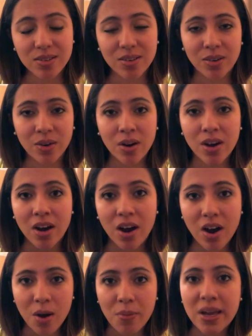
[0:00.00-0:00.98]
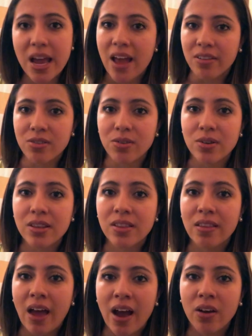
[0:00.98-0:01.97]
So I'll be
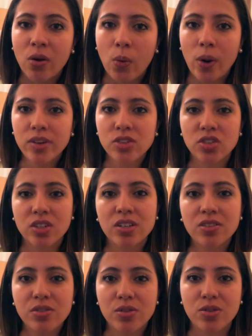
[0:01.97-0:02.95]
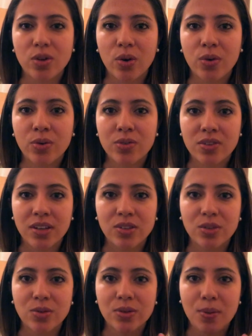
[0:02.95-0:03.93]
answering that question, so stay
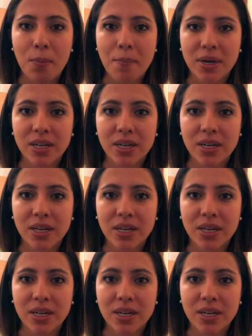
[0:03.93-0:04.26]
tuned.